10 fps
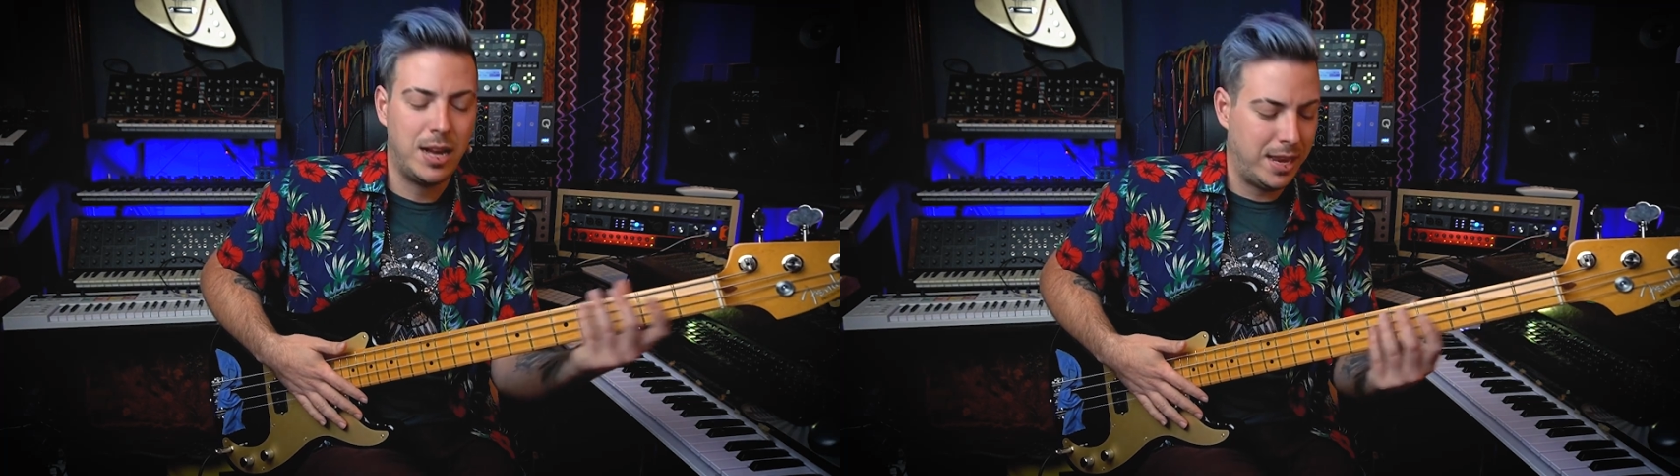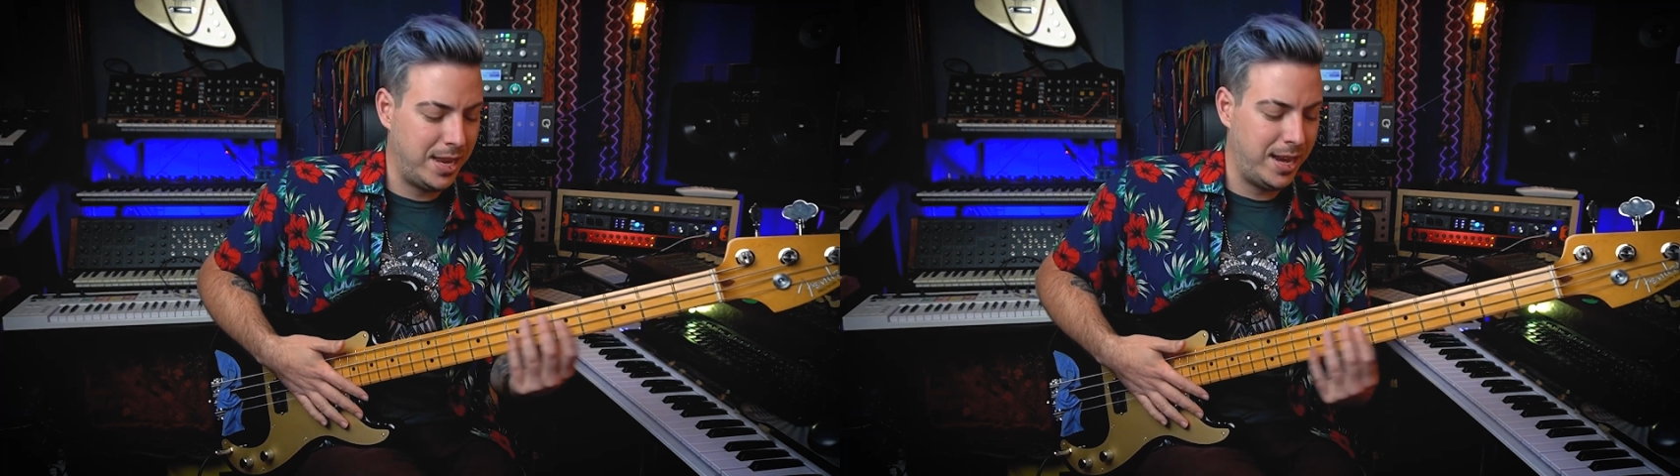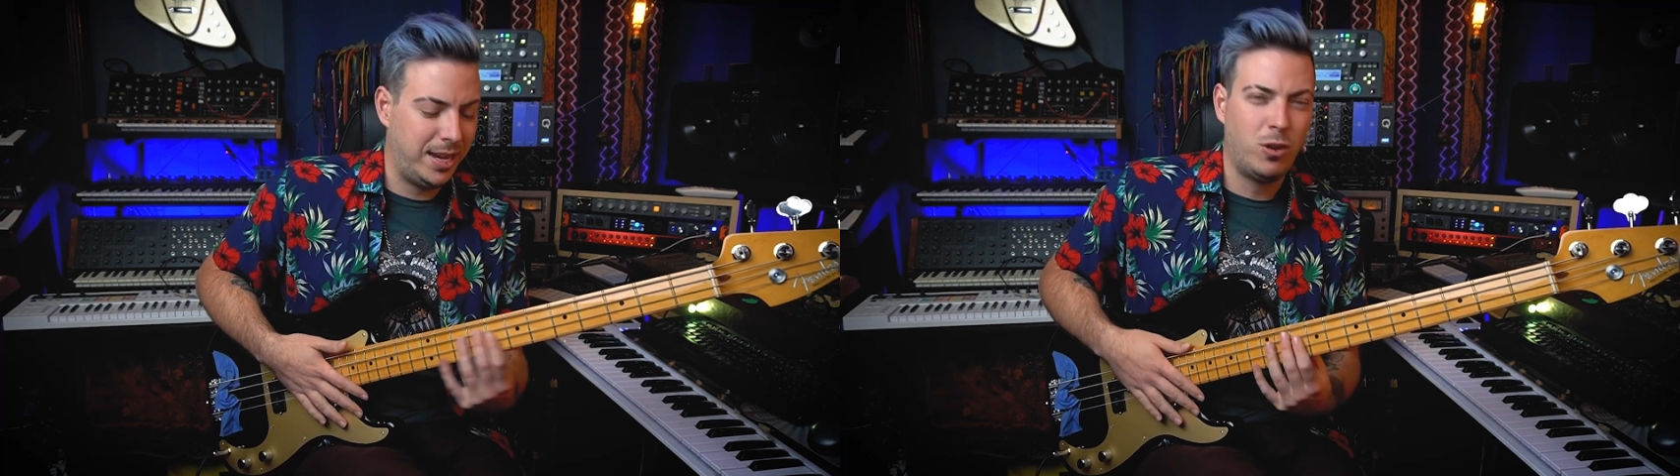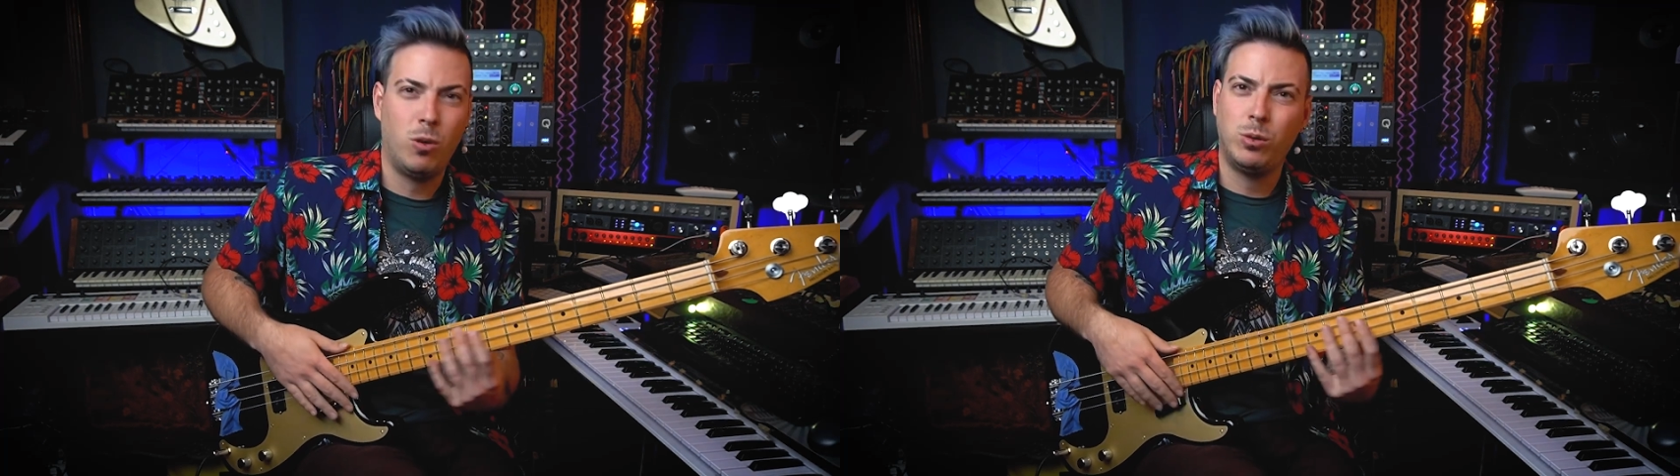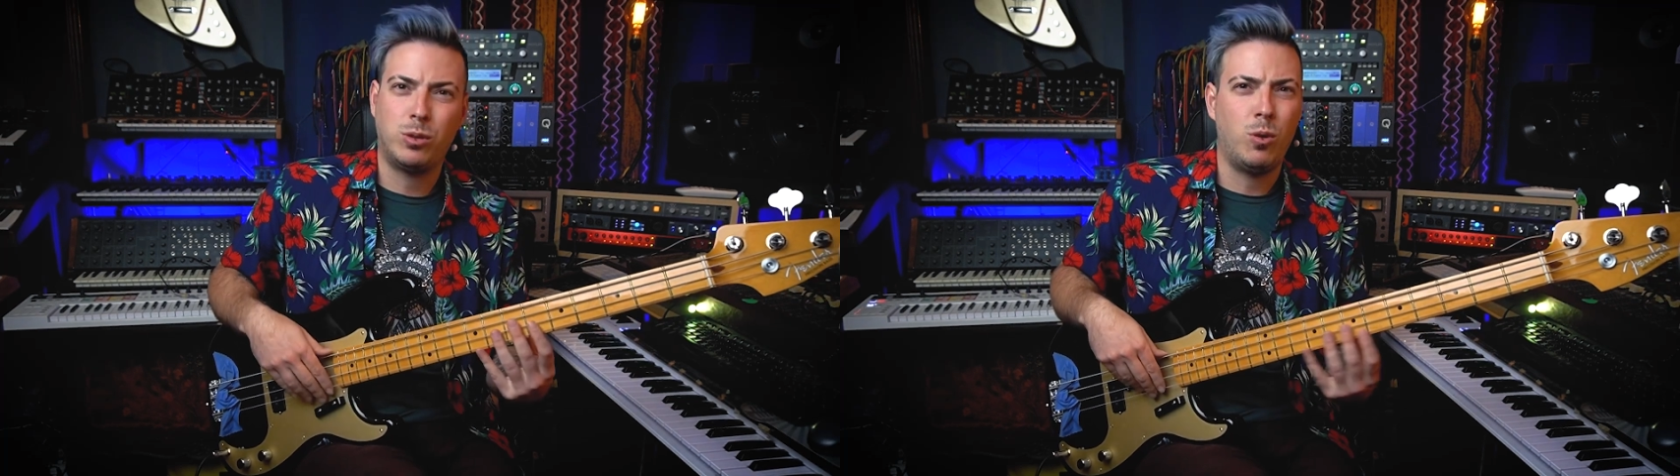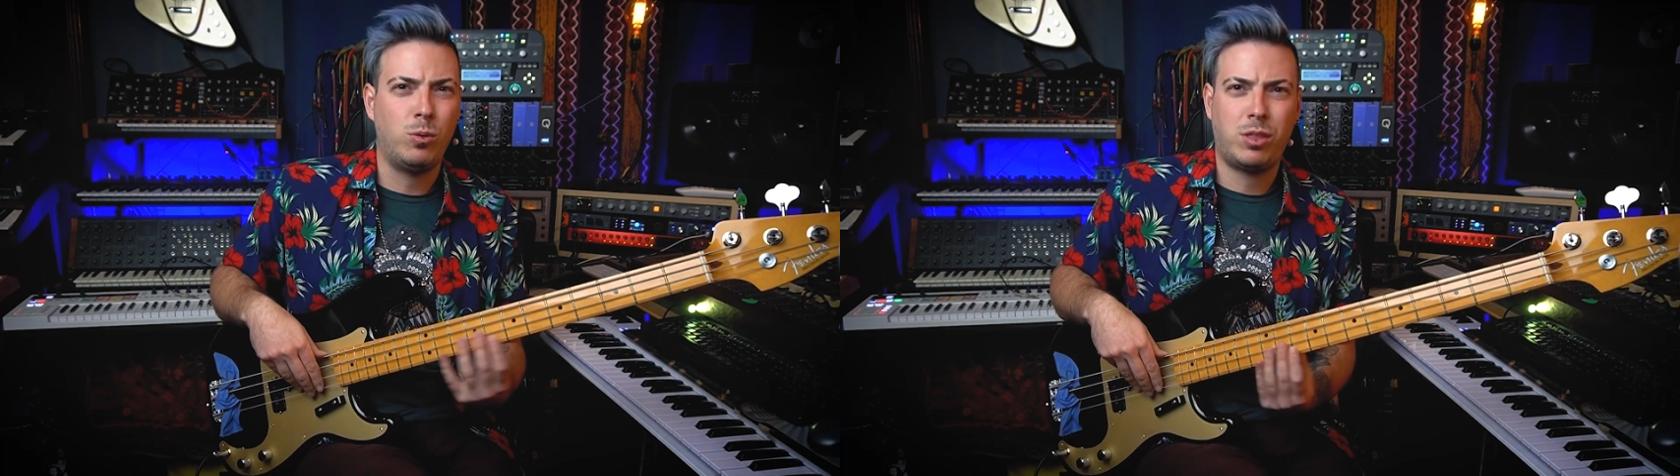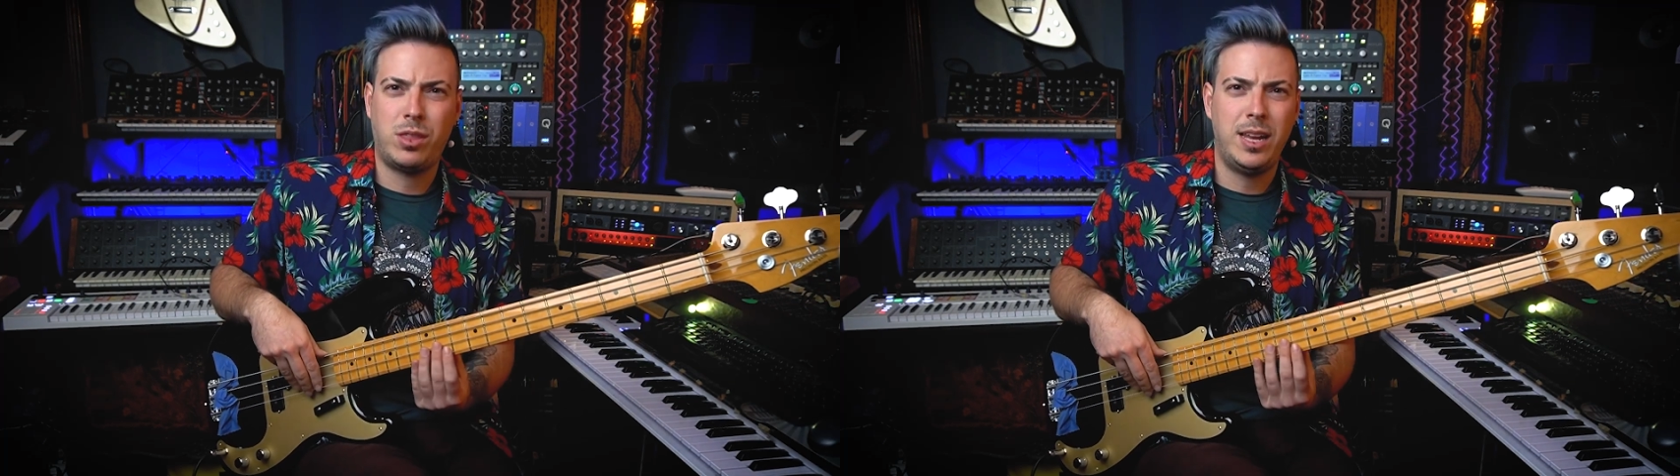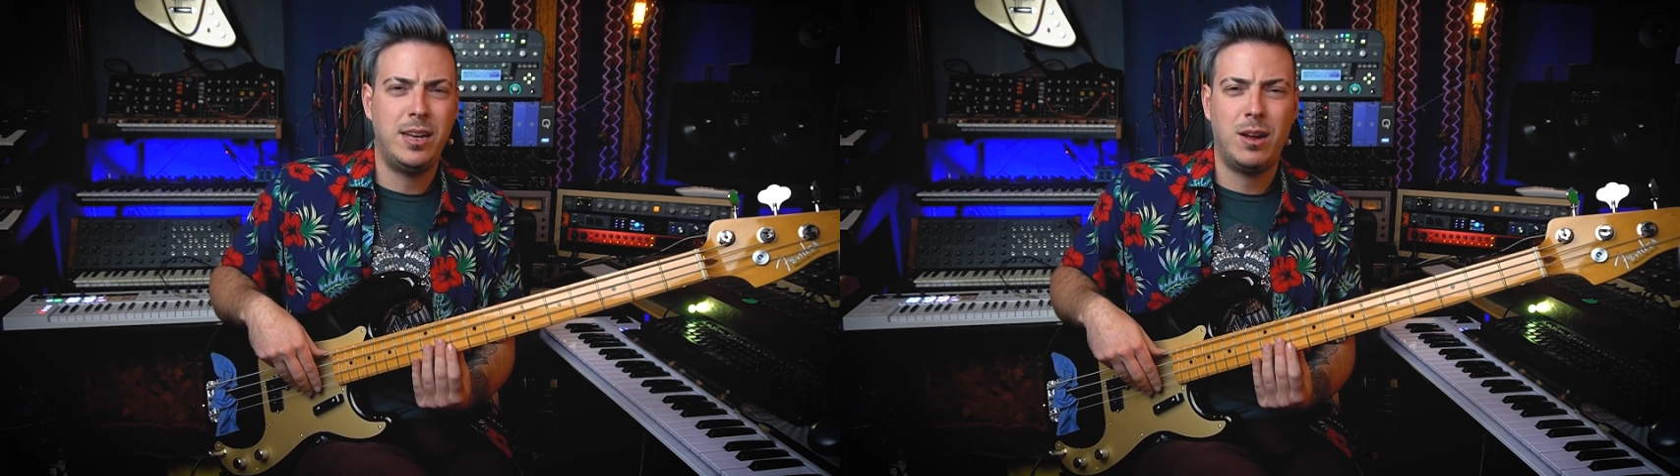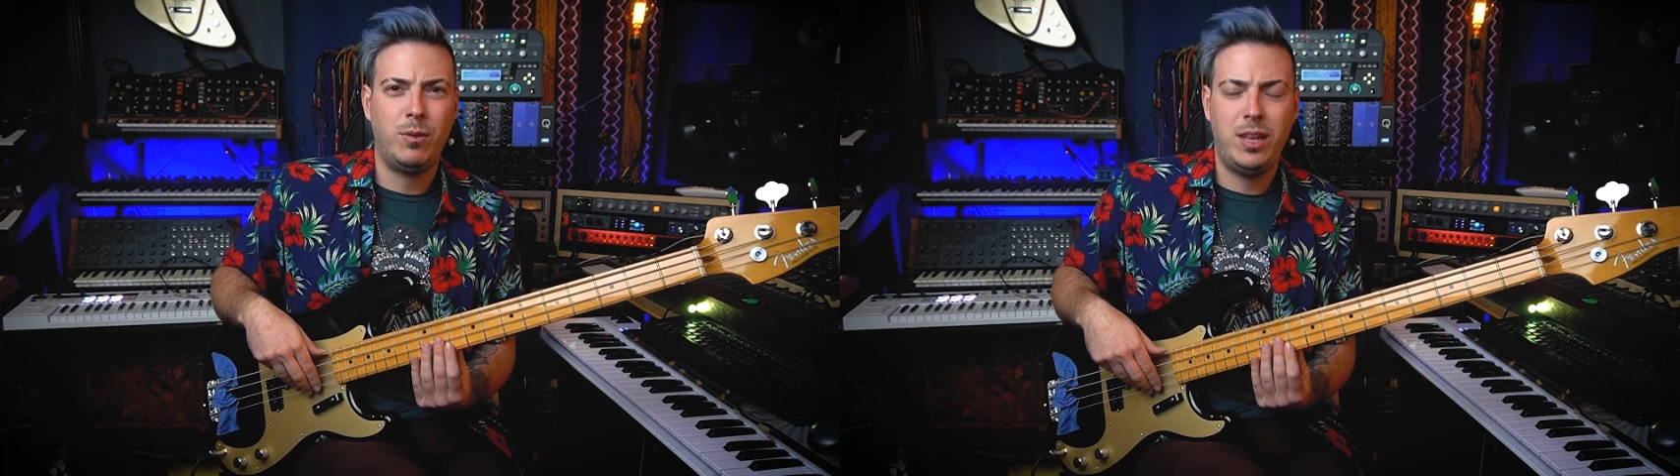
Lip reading: and then it goes all thin down